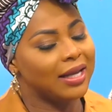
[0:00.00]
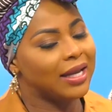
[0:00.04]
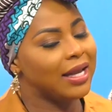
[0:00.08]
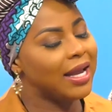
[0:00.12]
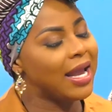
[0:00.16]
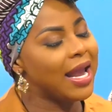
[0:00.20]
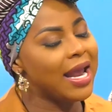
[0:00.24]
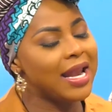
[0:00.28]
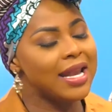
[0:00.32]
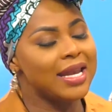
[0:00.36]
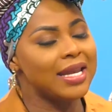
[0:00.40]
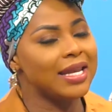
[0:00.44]

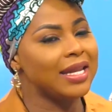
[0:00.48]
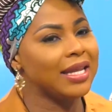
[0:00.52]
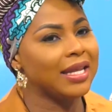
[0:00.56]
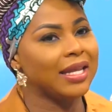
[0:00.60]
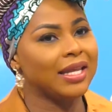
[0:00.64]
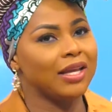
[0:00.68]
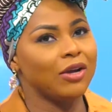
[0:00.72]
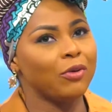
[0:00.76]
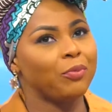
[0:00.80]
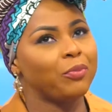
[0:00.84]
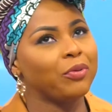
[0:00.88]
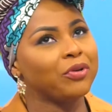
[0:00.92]
any
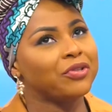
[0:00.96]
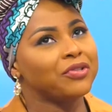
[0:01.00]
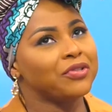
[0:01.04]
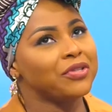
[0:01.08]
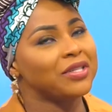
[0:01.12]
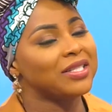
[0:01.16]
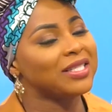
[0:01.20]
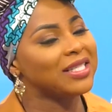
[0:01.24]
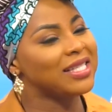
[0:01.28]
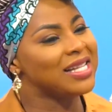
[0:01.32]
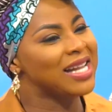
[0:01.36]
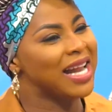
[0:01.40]

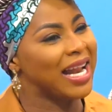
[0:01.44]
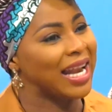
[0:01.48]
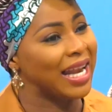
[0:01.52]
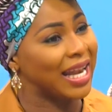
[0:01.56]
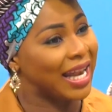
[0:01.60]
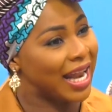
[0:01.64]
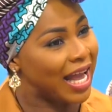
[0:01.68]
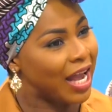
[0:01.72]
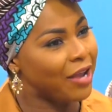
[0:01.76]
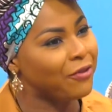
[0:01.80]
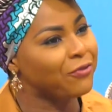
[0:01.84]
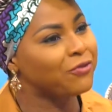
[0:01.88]
opportunity that
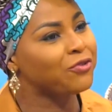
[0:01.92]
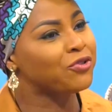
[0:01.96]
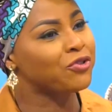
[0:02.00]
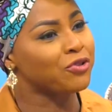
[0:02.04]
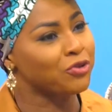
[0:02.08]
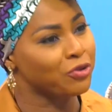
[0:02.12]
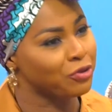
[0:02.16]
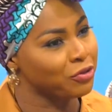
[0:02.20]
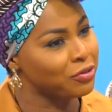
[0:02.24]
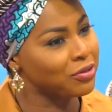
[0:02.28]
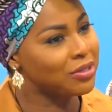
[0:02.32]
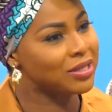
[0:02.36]
life
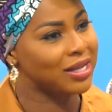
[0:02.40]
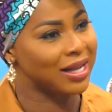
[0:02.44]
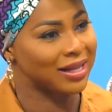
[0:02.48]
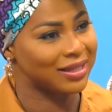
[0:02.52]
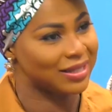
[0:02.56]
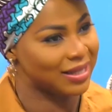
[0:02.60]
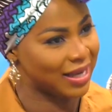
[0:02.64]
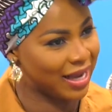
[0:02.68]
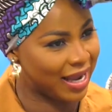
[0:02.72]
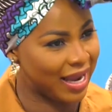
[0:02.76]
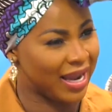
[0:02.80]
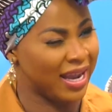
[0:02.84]
throws
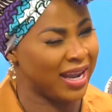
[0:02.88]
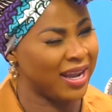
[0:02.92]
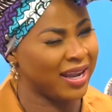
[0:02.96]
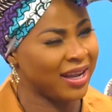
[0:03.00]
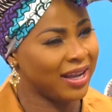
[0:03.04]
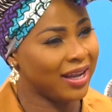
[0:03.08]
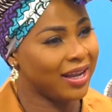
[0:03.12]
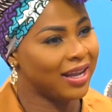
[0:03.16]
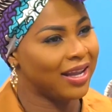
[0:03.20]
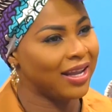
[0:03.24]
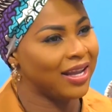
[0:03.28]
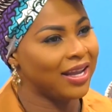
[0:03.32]
at her
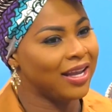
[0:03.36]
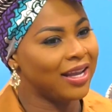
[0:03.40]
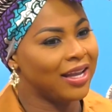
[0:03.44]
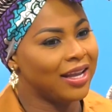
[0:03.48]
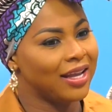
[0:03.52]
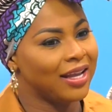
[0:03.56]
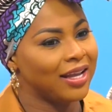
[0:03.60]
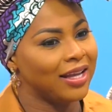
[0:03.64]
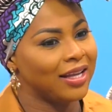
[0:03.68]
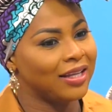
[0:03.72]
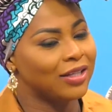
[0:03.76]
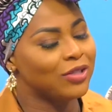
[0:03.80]

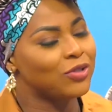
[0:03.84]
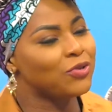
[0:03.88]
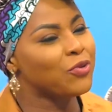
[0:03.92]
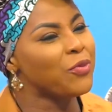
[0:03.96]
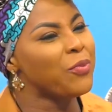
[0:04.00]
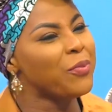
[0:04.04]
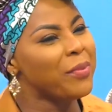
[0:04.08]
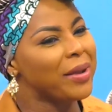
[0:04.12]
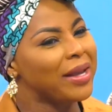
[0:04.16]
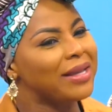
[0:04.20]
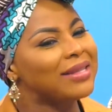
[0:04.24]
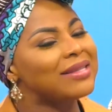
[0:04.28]
to
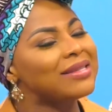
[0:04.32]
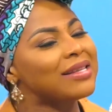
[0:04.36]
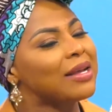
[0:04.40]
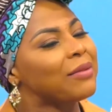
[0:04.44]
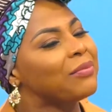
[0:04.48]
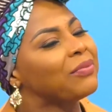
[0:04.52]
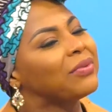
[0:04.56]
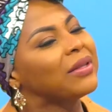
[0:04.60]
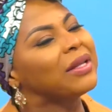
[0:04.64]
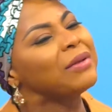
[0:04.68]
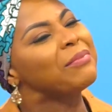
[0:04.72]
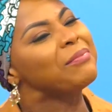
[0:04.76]
make
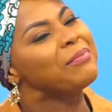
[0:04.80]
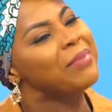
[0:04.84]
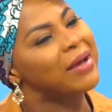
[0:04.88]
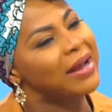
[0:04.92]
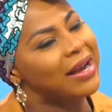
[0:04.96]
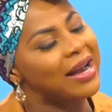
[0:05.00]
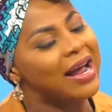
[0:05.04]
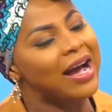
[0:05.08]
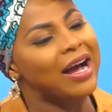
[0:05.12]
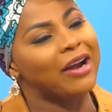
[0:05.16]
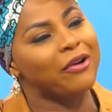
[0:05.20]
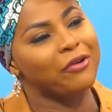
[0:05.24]
something
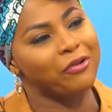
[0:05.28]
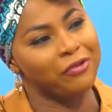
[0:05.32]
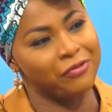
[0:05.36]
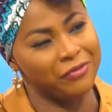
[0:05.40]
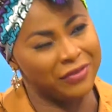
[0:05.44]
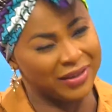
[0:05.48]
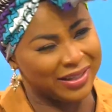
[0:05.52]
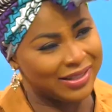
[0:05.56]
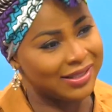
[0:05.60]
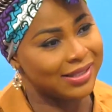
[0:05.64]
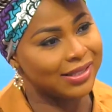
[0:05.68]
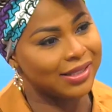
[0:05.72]
better out of
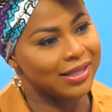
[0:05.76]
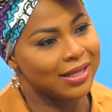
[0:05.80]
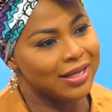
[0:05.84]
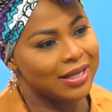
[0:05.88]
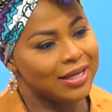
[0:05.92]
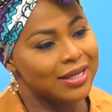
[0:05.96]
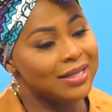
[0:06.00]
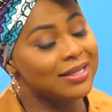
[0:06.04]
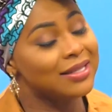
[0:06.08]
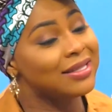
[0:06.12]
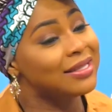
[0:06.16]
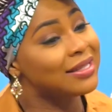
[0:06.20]
it.
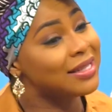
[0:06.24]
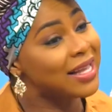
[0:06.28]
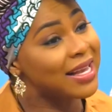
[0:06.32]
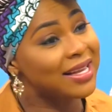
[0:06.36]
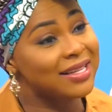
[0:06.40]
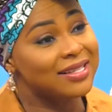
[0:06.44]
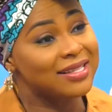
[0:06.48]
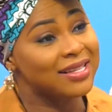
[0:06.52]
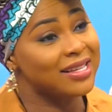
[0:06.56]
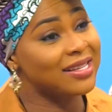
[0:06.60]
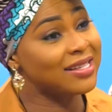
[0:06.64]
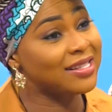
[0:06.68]

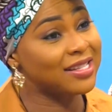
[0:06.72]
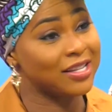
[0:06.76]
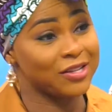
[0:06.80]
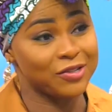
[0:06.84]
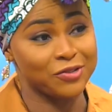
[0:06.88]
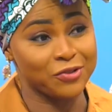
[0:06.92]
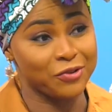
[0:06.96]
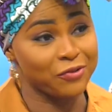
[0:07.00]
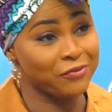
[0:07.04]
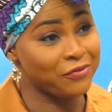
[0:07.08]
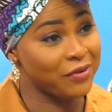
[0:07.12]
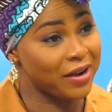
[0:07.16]
Stacy is a
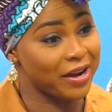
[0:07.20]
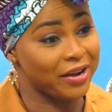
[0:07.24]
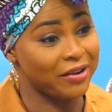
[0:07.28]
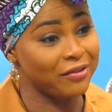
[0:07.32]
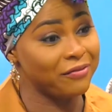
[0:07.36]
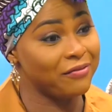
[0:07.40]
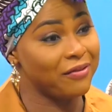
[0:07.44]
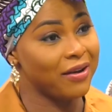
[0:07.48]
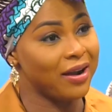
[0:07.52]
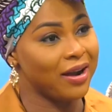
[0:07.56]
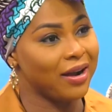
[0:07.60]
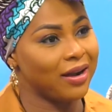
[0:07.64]

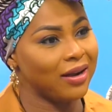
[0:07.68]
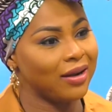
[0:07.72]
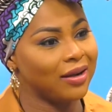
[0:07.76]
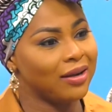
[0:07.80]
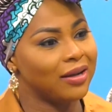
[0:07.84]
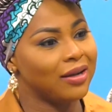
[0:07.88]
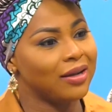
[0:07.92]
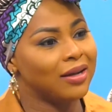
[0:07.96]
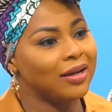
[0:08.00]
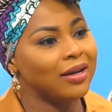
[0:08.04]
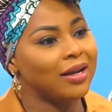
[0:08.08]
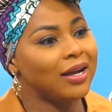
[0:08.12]
survivor.
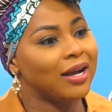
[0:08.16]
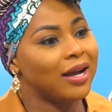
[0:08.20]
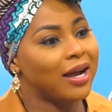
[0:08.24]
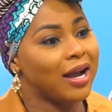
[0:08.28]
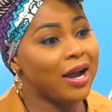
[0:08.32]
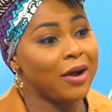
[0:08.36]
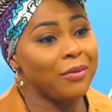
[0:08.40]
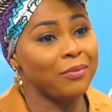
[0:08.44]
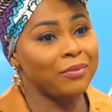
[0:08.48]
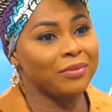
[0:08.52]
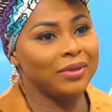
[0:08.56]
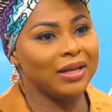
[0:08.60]

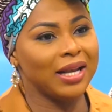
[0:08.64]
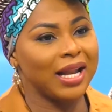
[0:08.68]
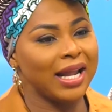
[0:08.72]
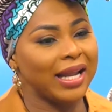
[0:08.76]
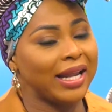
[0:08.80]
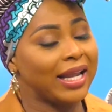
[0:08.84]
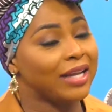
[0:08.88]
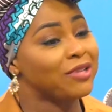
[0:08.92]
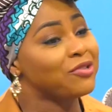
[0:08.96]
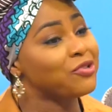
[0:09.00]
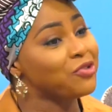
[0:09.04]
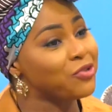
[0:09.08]
I'm
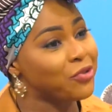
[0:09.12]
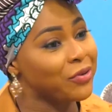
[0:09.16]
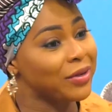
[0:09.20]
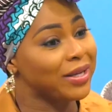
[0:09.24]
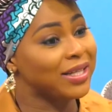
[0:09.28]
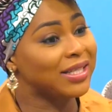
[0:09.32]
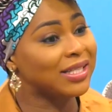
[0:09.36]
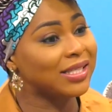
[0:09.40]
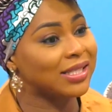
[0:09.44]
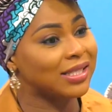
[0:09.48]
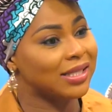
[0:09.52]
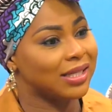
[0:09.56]
like a
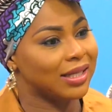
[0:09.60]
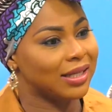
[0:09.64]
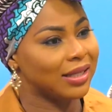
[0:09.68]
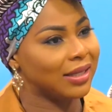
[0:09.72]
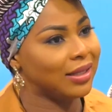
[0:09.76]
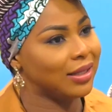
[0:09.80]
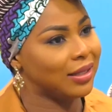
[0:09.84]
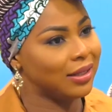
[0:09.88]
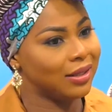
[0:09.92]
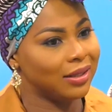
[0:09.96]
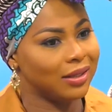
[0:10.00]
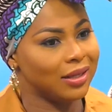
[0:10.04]
street,
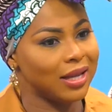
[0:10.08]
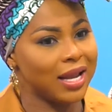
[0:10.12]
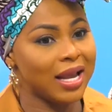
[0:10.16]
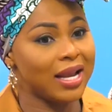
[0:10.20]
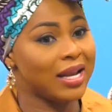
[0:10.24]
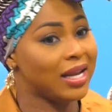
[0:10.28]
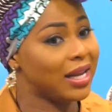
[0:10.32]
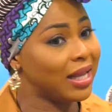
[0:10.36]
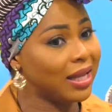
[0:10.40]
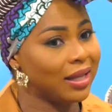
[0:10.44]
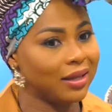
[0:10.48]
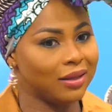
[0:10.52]

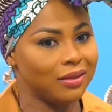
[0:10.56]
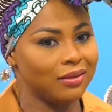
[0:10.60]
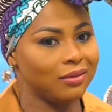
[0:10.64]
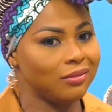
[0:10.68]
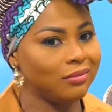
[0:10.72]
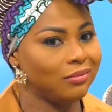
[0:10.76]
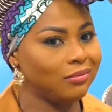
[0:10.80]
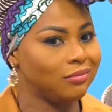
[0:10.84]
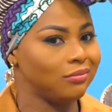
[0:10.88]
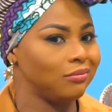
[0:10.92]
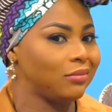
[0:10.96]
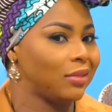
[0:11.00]
any
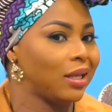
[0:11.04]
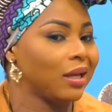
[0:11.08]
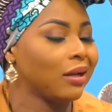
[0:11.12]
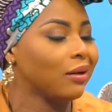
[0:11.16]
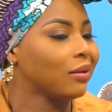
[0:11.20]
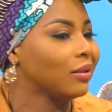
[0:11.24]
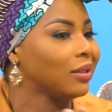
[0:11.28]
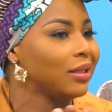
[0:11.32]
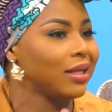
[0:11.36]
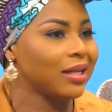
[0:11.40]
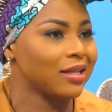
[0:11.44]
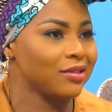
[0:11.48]

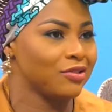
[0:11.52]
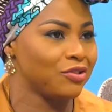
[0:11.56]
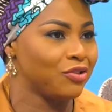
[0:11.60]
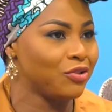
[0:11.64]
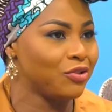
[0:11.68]
girl next